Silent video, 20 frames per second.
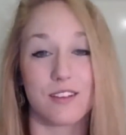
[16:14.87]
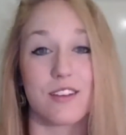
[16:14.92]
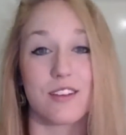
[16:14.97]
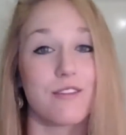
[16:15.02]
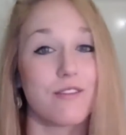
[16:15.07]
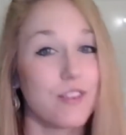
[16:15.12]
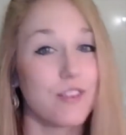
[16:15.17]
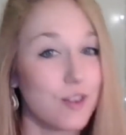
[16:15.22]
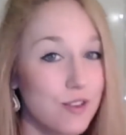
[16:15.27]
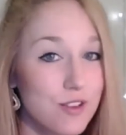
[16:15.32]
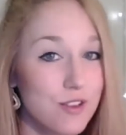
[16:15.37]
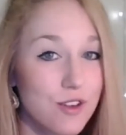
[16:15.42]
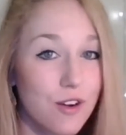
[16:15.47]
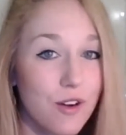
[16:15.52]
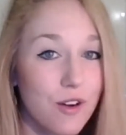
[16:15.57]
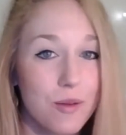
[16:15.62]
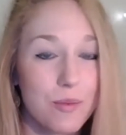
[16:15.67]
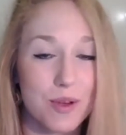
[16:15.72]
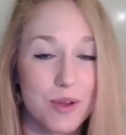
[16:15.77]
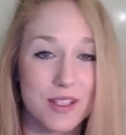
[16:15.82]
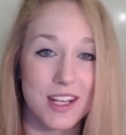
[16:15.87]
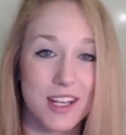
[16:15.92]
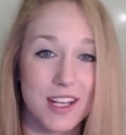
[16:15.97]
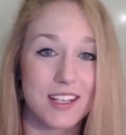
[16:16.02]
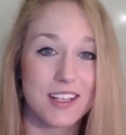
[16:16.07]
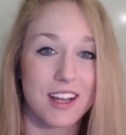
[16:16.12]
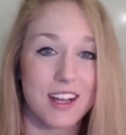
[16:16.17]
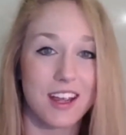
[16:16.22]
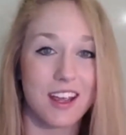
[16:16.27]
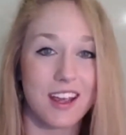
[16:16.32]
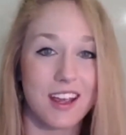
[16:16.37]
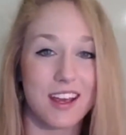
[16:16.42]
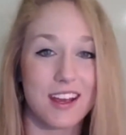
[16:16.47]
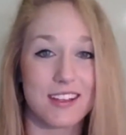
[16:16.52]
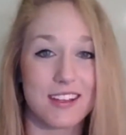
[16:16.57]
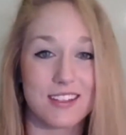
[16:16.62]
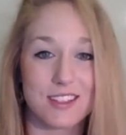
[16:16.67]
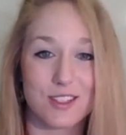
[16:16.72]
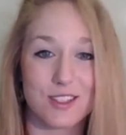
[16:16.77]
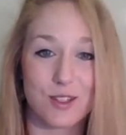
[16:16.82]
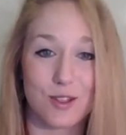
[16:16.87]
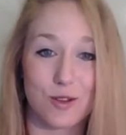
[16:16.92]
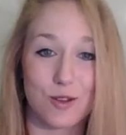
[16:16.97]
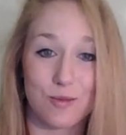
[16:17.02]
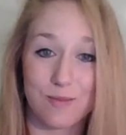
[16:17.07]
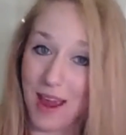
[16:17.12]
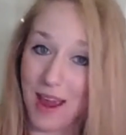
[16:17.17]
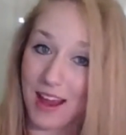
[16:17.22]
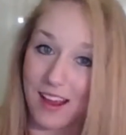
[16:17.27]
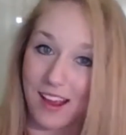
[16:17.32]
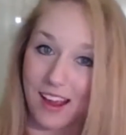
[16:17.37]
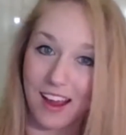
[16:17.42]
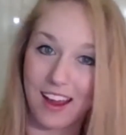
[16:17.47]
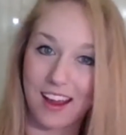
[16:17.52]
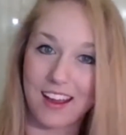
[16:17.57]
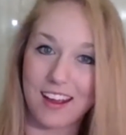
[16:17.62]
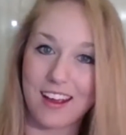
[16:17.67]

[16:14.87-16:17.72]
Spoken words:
the future or predict it is to make it,